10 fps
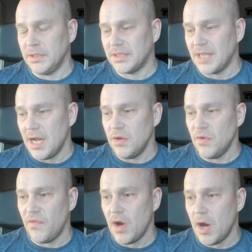kind
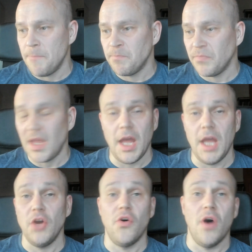of uh,
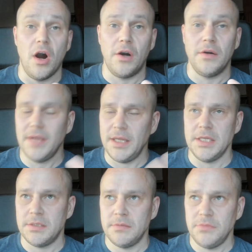A O R, that is,